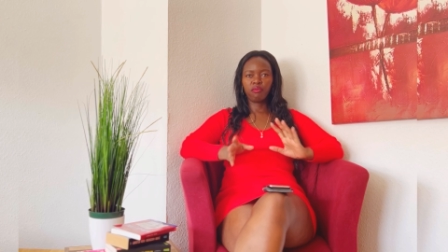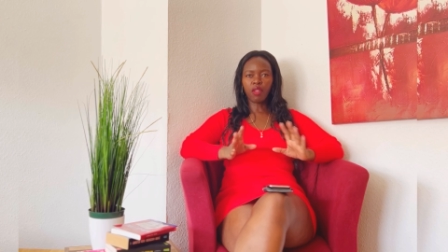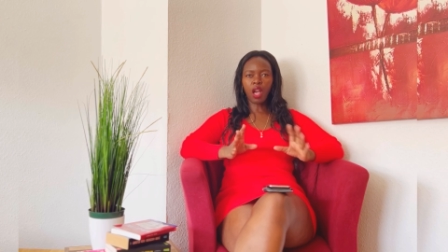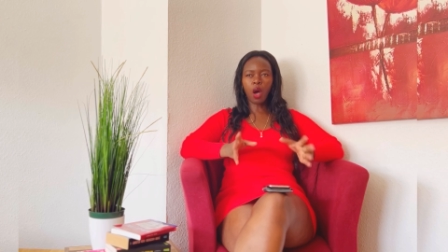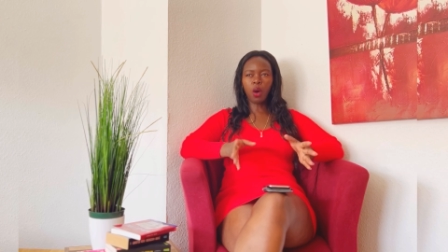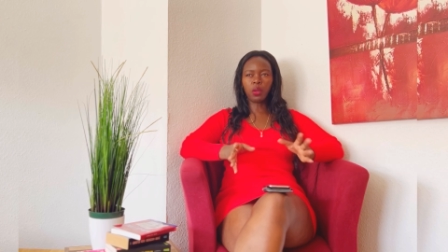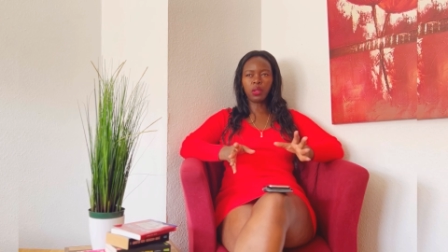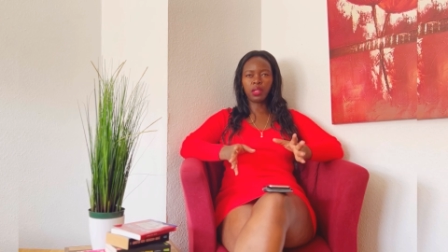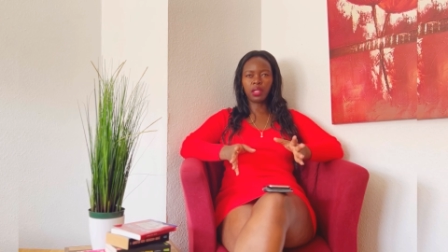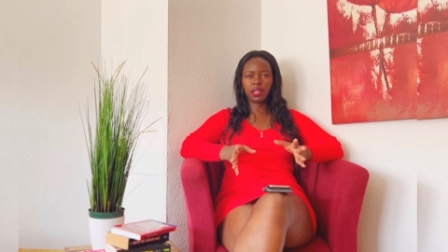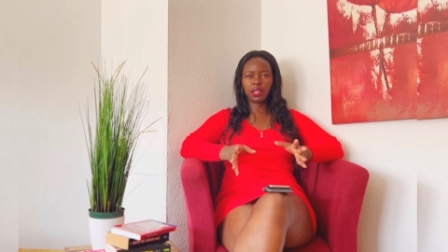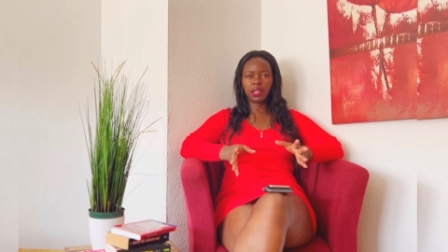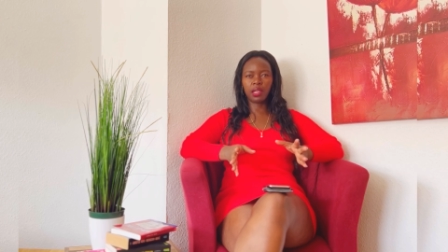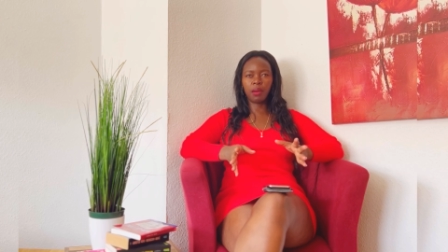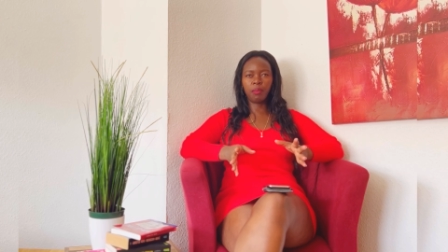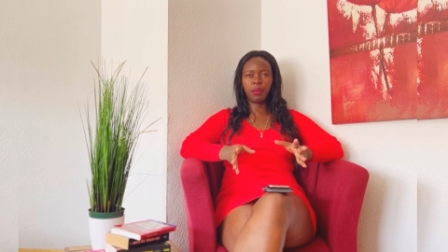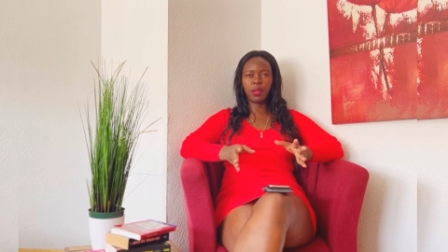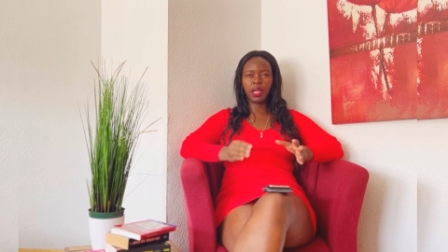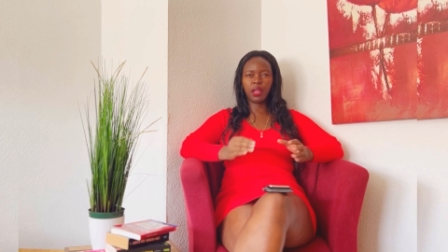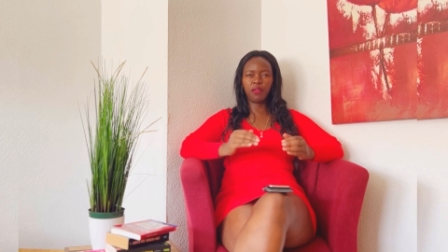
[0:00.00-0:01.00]
are on the
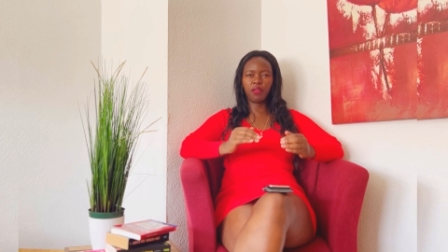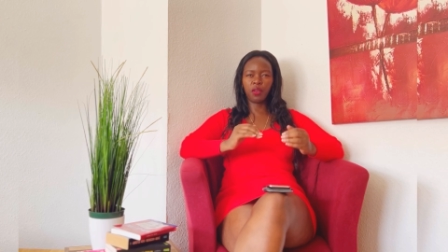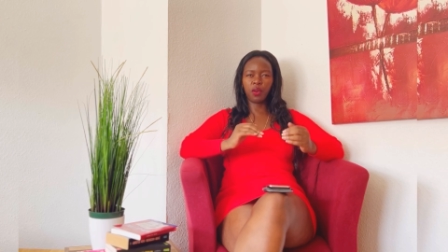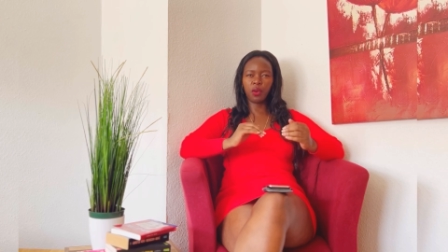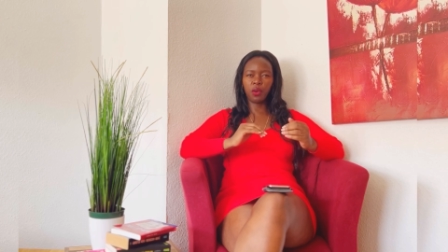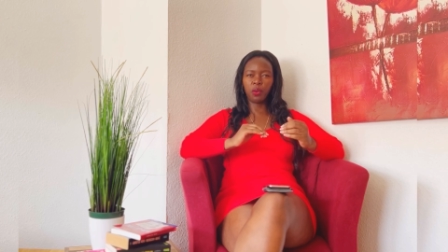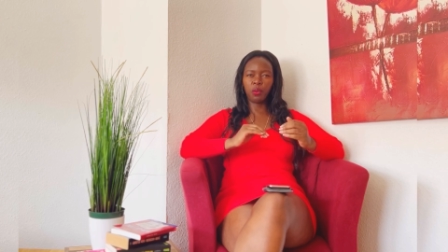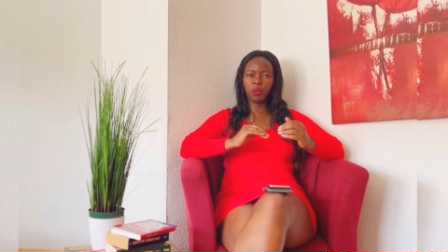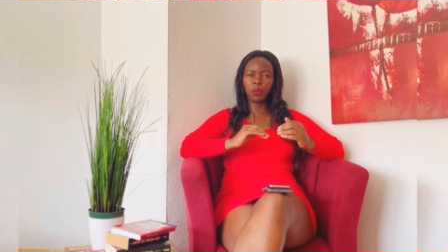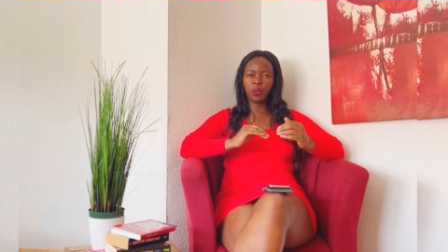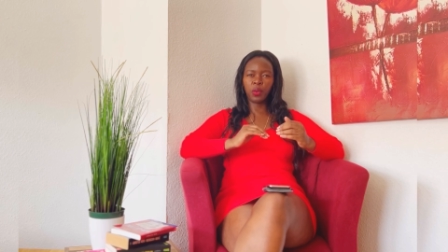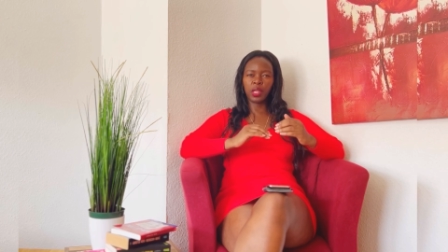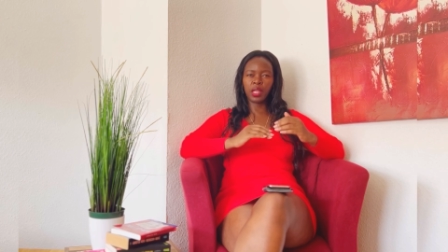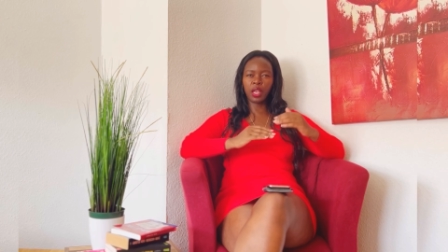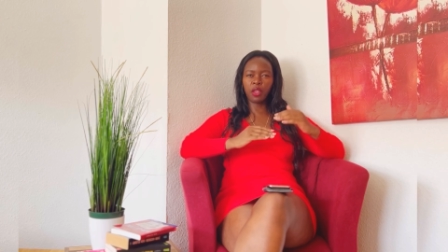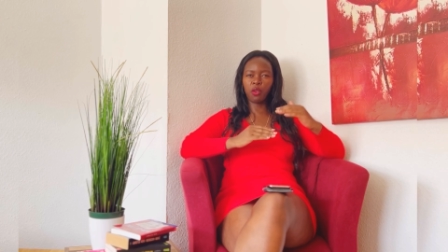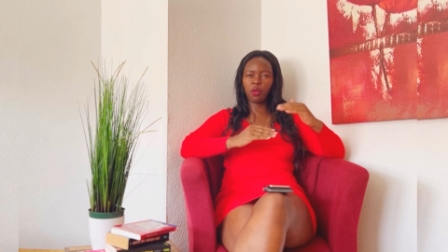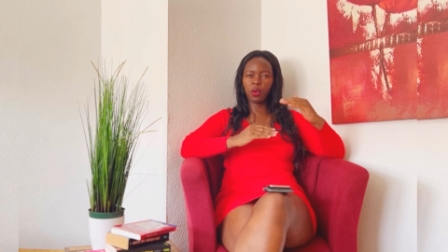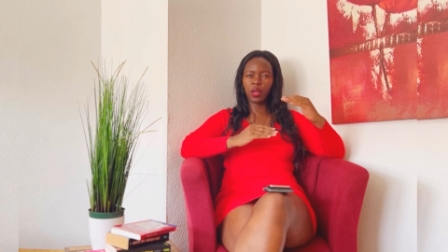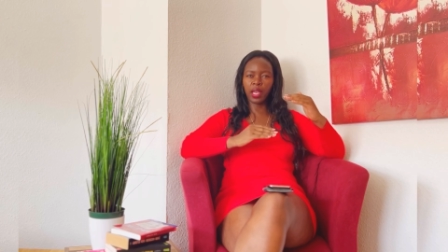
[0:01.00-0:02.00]
same level, with
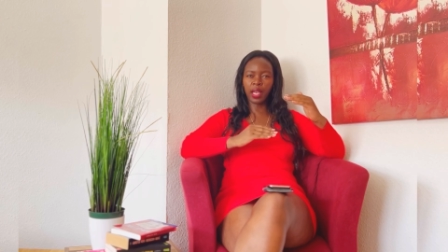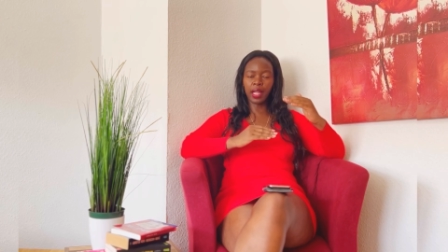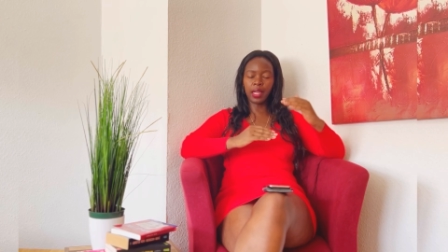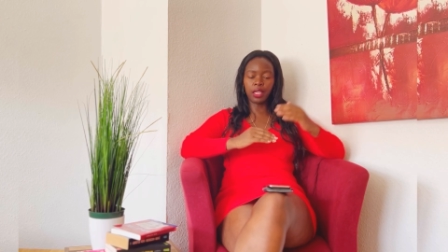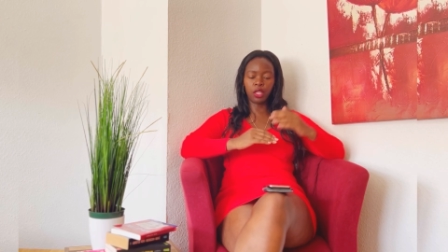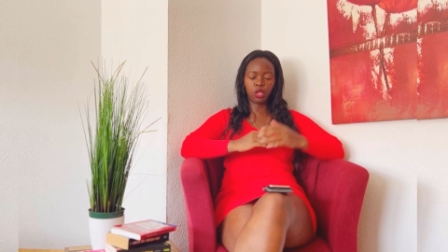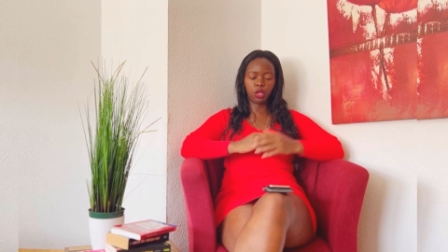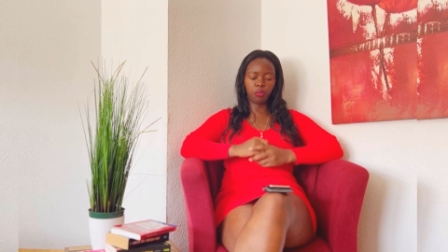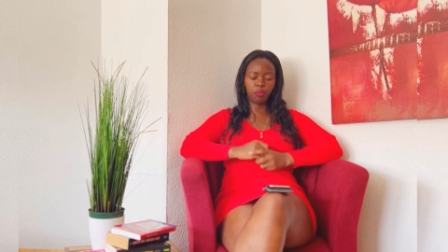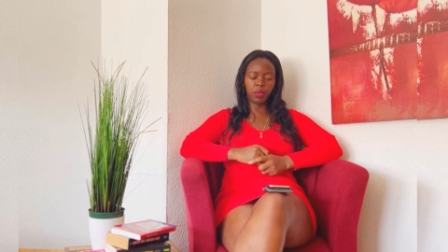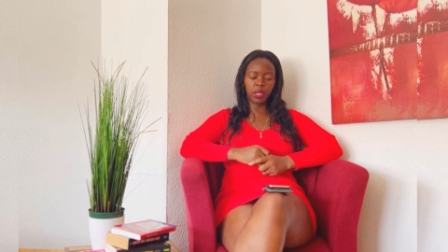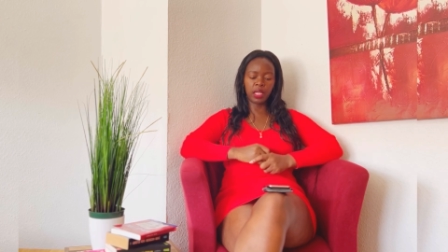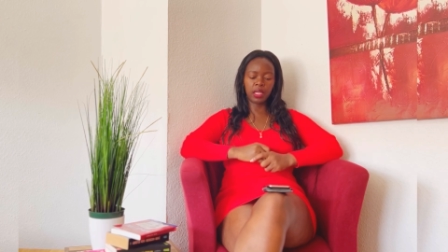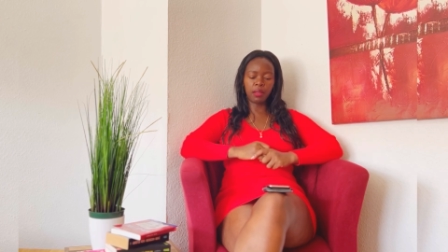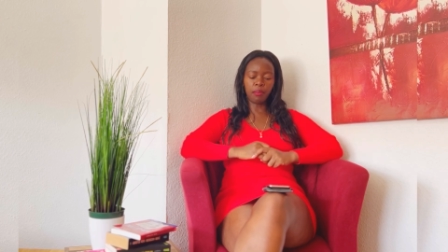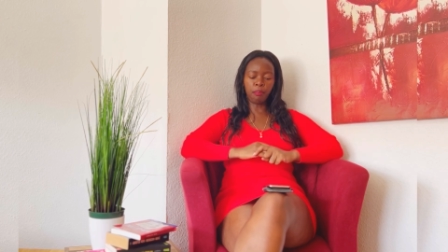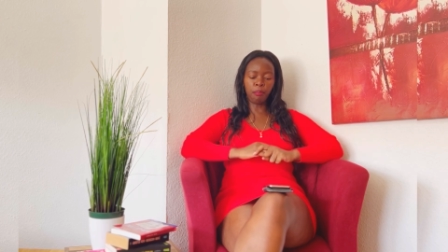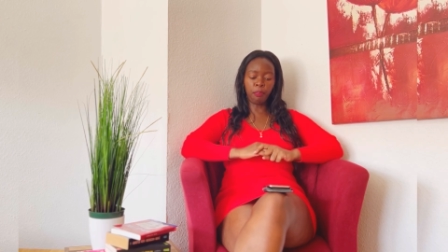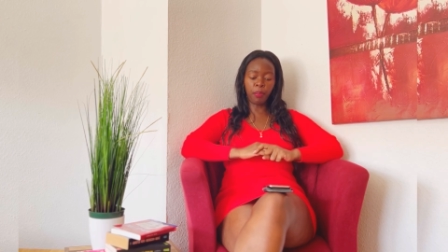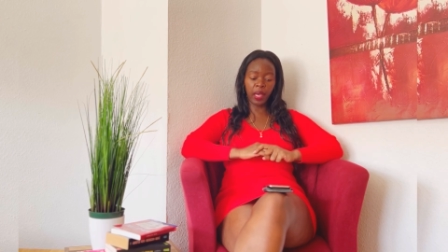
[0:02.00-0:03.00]
the UK a little bit
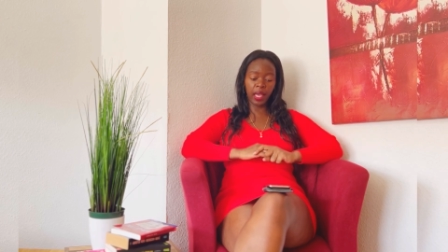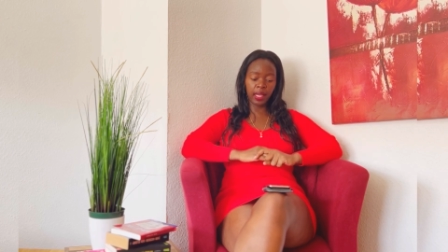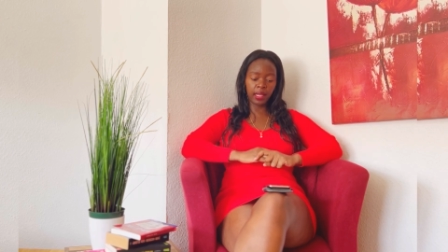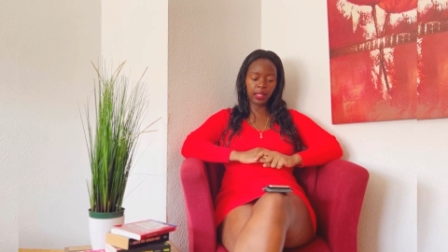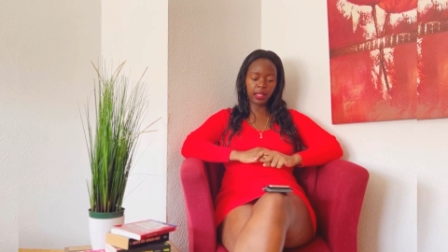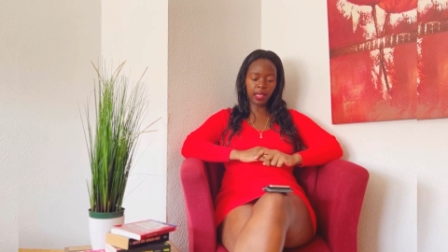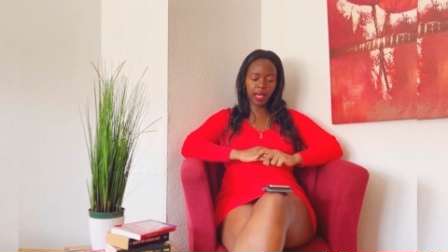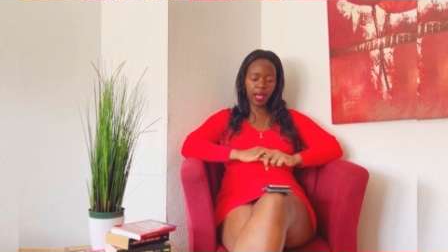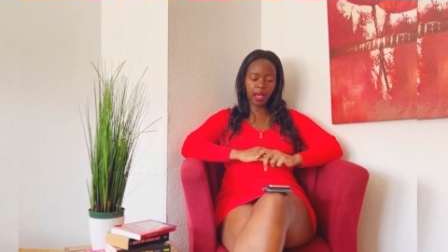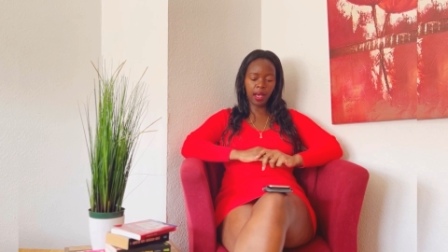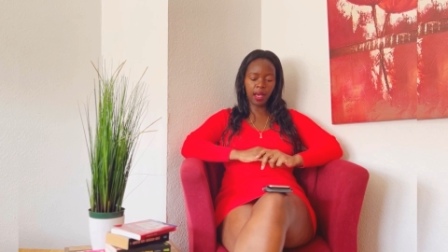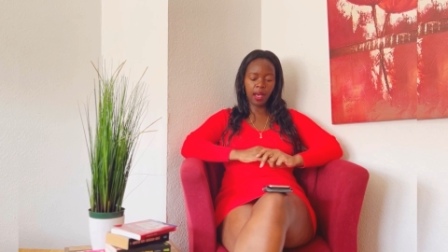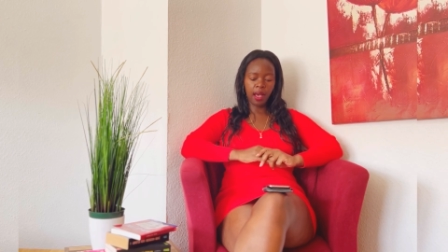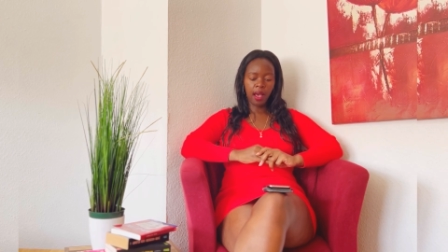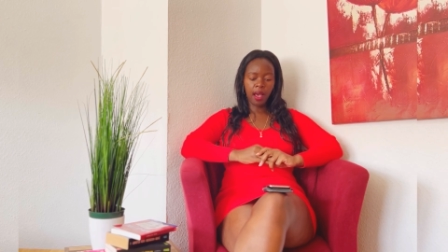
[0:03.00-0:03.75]
better.